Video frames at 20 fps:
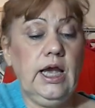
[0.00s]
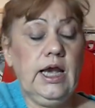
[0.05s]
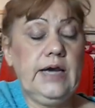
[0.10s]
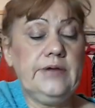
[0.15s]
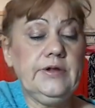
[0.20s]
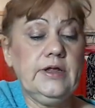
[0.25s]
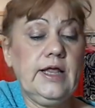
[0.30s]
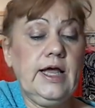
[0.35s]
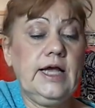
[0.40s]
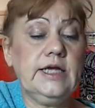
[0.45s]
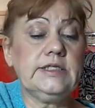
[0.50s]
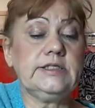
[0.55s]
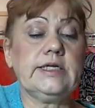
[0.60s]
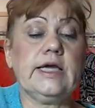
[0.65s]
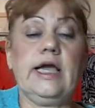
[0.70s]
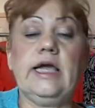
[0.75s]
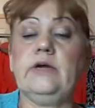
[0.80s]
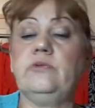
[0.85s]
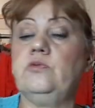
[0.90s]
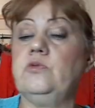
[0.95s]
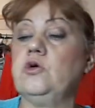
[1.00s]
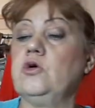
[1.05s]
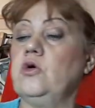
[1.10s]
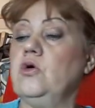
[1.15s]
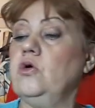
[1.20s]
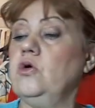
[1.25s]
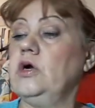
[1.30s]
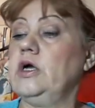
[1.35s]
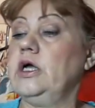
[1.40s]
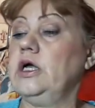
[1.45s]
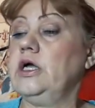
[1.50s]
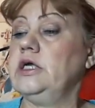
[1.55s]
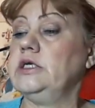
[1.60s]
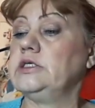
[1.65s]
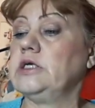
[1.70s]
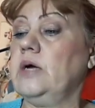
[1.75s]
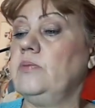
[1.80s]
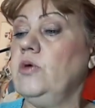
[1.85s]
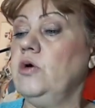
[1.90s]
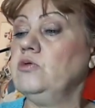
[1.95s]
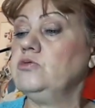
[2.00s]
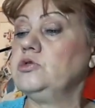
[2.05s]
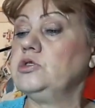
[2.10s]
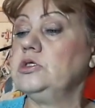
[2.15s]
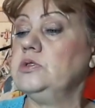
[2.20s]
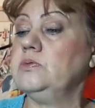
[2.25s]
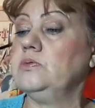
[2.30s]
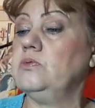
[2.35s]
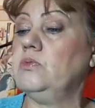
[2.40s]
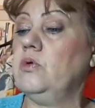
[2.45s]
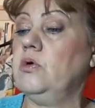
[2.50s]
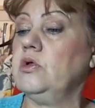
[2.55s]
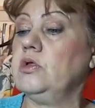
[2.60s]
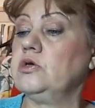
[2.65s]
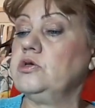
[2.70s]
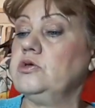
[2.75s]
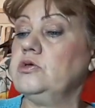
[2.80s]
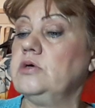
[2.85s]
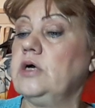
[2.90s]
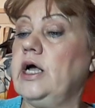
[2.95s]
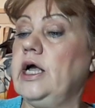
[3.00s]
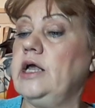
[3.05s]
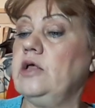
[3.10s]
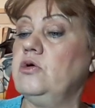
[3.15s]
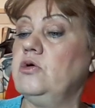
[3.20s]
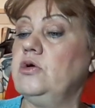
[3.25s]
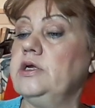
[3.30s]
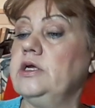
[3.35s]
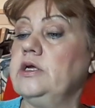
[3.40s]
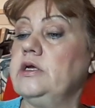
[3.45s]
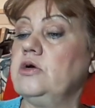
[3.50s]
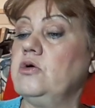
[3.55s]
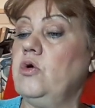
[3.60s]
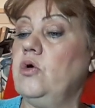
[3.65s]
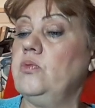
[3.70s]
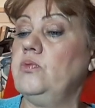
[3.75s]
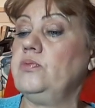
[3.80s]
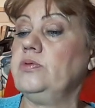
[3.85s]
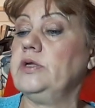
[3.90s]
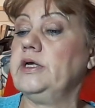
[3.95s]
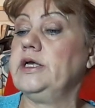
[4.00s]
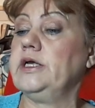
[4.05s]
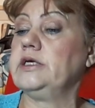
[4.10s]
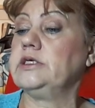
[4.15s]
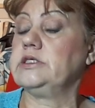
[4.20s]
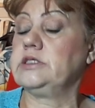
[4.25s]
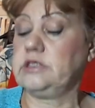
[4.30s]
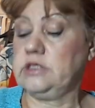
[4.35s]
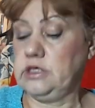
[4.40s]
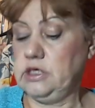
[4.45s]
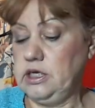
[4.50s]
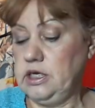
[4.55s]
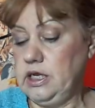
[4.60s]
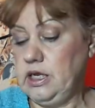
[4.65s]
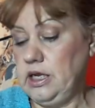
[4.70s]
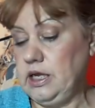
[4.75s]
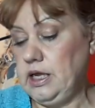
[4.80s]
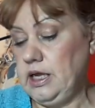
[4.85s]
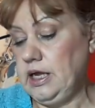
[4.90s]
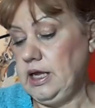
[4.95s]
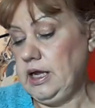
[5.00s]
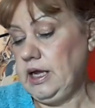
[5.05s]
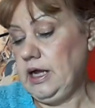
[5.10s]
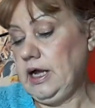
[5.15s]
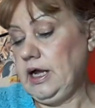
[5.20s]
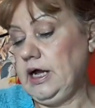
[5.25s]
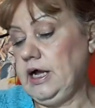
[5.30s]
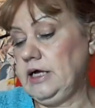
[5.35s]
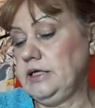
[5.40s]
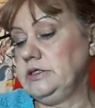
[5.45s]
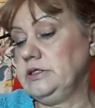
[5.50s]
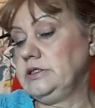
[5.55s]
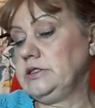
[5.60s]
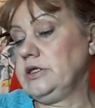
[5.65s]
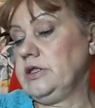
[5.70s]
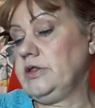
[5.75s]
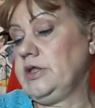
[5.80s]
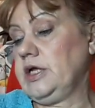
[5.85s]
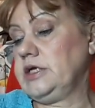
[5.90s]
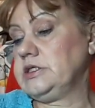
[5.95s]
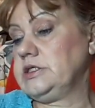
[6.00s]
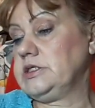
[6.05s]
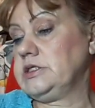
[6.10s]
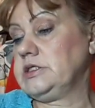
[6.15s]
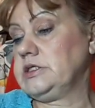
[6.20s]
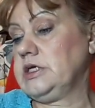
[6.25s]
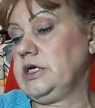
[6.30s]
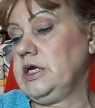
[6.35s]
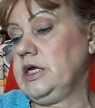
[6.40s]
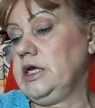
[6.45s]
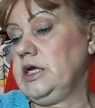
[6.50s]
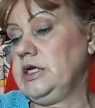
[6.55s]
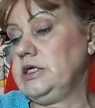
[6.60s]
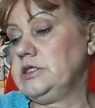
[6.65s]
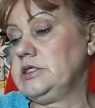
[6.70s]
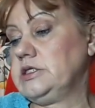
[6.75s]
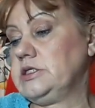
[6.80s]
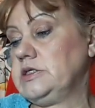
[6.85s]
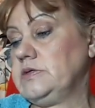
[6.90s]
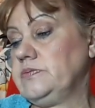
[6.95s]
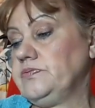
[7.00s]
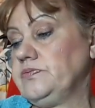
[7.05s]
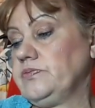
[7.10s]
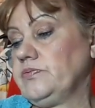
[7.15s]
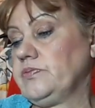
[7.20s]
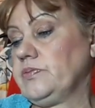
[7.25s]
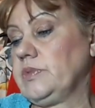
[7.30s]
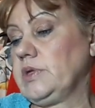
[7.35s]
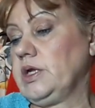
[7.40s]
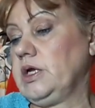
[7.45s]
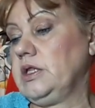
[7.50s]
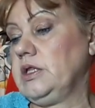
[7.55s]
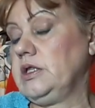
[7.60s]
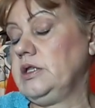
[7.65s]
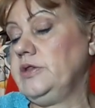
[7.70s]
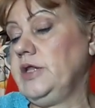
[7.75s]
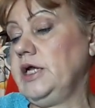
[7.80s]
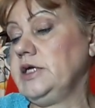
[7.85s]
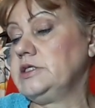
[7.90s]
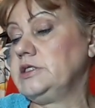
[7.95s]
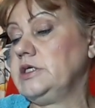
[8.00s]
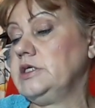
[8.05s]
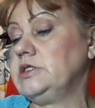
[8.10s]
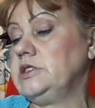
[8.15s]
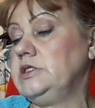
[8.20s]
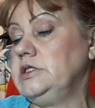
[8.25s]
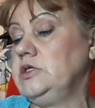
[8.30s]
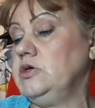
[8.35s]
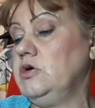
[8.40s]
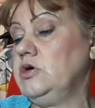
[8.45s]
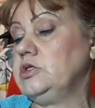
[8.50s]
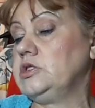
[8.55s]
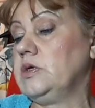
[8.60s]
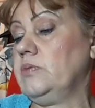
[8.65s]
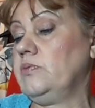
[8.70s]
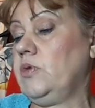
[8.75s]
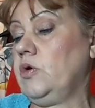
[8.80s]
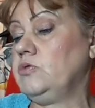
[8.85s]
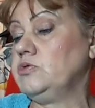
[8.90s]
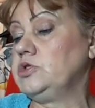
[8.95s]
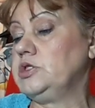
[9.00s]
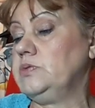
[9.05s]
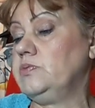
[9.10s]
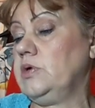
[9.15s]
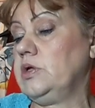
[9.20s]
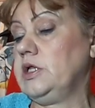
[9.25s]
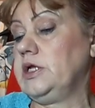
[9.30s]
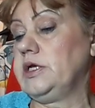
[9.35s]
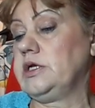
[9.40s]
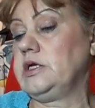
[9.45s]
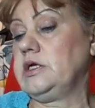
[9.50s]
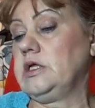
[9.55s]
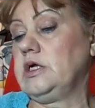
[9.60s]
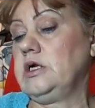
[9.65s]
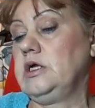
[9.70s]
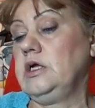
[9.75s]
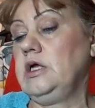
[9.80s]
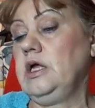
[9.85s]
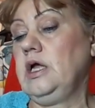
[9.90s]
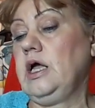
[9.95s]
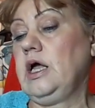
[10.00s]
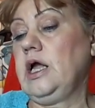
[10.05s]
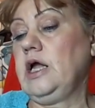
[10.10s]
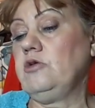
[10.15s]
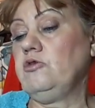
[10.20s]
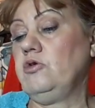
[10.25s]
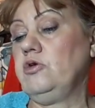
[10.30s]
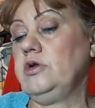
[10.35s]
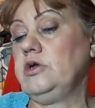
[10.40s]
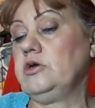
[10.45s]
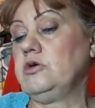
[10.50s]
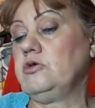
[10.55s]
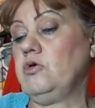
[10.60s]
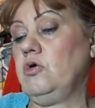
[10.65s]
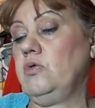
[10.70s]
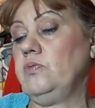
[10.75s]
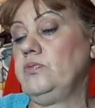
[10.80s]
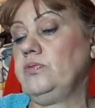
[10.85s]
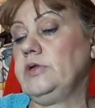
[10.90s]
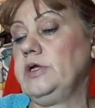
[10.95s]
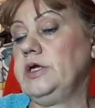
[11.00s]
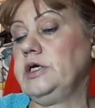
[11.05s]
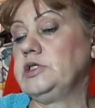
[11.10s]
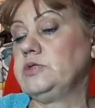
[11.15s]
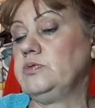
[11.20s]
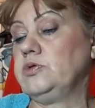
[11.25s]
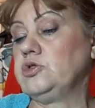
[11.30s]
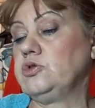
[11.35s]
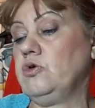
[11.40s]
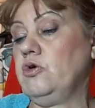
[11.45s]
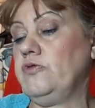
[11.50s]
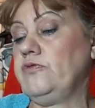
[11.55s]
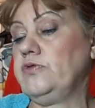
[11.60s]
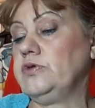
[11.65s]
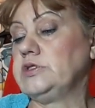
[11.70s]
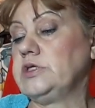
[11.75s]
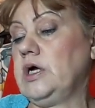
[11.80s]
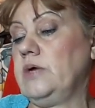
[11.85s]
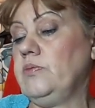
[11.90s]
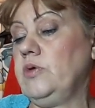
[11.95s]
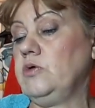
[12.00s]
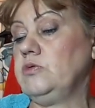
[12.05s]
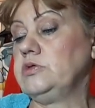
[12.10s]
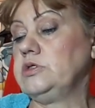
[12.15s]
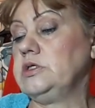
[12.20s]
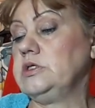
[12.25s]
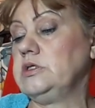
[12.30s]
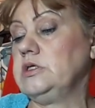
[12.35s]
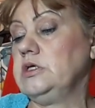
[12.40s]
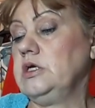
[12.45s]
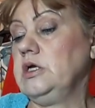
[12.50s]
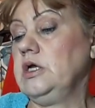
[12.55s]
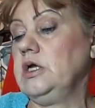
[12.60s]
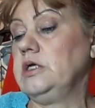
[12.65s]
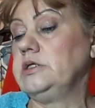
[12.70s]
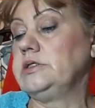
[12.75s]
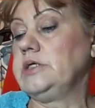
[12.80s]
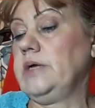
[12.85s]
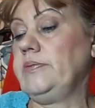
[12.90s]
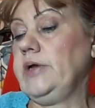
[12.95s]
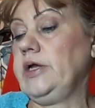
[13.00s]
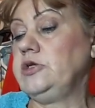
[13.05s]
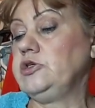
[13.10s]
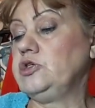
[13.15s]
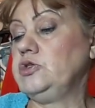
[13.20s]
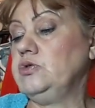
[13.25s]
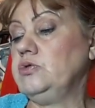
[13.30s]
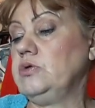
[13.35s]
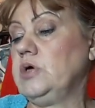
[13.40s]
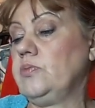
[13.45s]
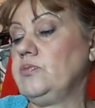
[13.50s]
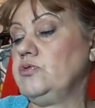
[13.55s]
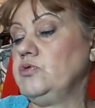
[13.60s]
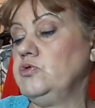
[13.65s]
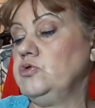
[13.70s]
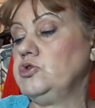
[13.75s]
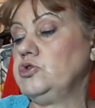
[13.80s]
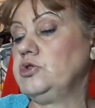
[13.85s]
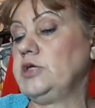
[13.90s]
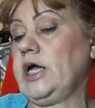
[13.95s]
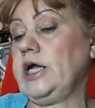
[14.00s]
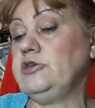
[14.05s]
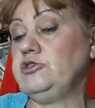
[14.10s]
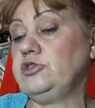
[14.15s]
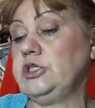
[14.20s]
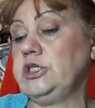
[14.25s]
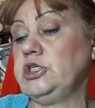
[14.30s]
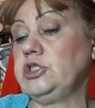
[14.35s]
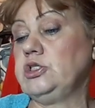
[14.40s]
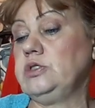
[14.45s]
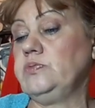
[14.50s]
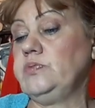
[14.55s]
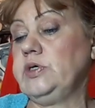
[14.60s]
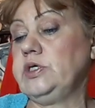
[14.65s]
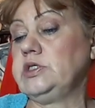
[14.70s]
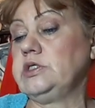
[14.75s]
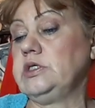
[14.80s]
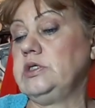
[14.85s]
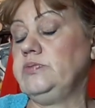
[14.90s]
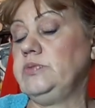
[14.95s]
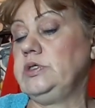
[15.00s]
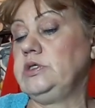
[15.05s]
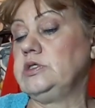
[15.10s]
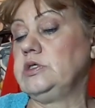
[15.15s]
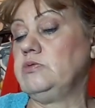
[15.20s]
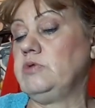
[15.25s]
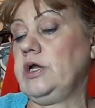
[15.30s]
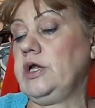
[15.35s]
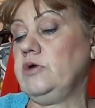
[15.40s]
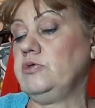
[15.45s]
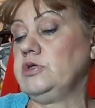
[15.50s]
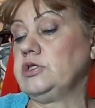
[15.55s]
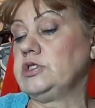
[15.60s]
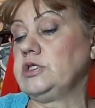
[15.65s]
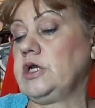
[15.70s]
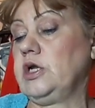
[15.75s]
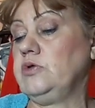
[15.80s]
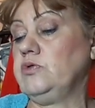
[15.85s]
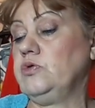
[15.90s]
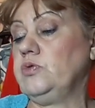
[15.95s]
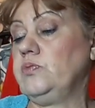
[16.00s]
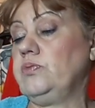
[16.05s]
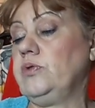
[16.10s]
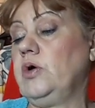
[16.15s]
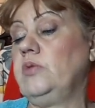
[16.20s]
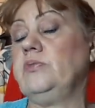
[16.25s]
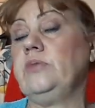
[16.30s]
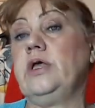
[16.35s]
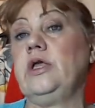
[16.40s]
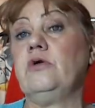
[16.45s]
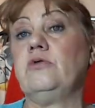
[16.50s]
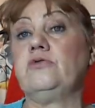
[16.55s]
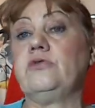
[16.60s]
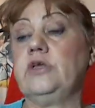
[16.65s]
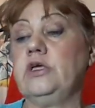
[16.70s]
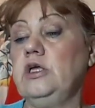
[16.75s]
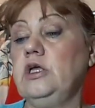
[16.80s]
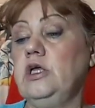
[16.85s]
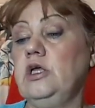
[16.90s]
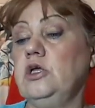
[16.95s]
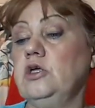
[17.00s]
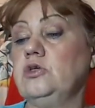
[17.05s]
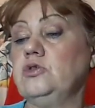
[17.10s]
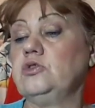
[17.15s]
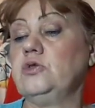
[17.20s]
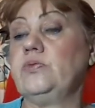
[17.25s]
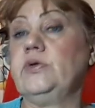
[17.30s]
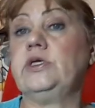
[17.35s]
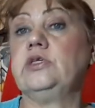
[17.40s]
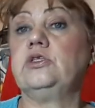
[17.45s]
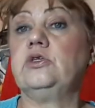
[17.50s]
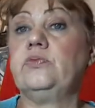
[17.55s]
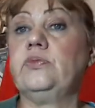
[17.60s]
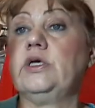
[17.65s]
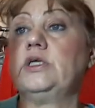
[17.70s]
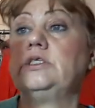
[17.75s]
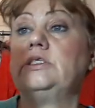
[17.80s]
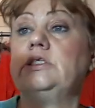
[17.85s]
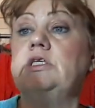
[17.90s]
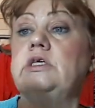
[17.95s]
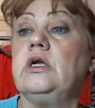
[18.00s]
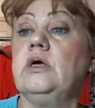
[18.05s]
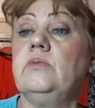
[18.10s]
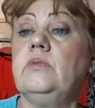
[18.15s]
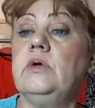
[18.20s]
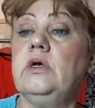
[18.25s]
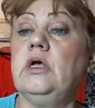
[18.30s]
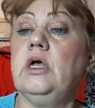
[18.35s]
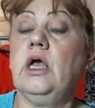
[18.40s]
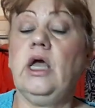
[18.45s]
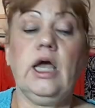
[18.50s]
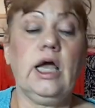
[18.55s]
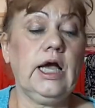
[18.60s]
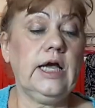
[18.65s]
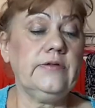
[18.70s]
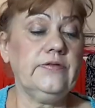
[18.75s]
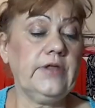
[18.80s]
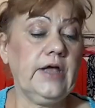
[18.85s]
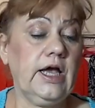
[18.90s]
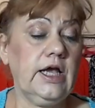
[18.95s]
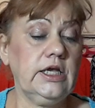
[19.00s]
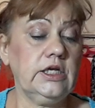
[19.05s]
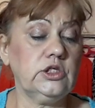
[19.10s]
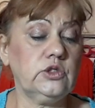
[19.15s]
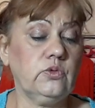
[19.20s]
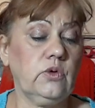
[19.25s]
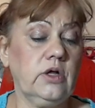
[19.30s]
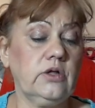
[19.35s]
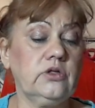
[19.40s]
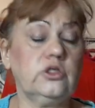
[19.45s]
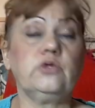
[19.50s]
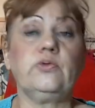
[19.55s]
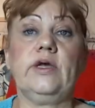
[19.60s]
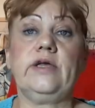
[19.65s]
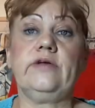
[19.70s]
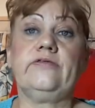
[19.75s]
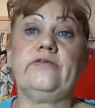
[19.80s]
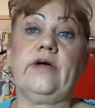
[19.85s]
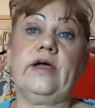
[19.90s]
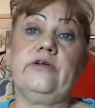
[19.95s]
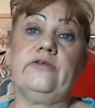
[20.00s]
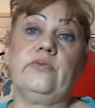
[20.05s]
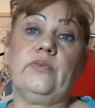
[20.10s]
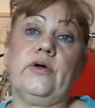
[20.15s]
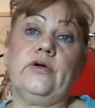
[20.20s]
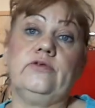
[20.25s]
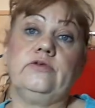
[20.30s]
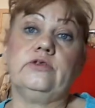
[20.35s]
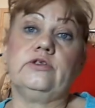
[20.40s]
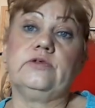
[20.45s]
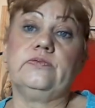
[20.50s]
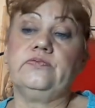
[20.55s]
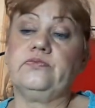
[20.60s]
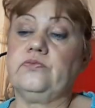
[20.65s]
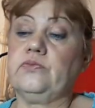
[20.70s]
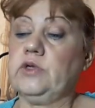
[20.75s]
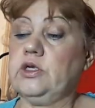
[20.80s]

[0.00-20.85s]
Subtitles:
And the last item we got is a multi-molecule hyaluronic complex, and this is, next is a Neod's multi-molecular hyaluronic complex, which offers a multi-dimensional approach to hydration. Basically it means it will help your skin look plump and healthy, so basically it'll be a serum, and that is worth £25.